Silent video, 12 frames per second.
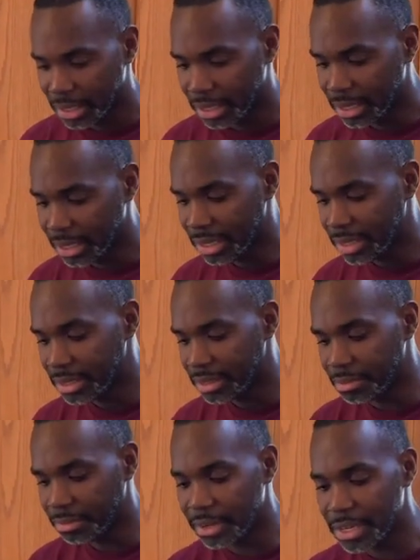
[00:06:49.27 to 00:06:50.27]

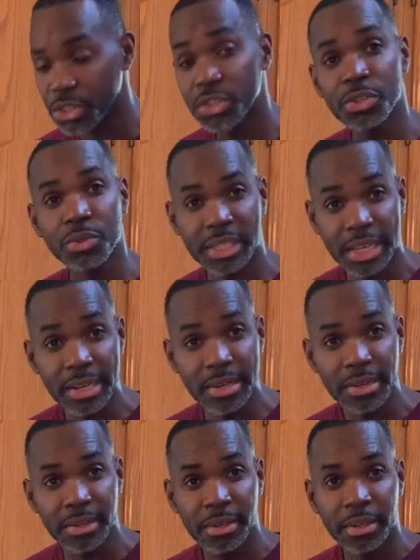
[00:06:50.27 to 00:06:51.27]
The flesh is so
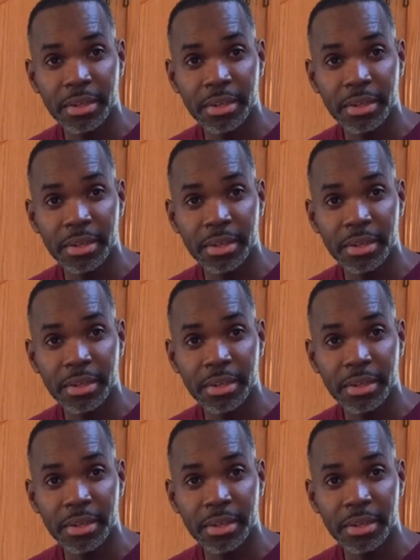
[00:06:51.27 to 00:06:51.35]
tender.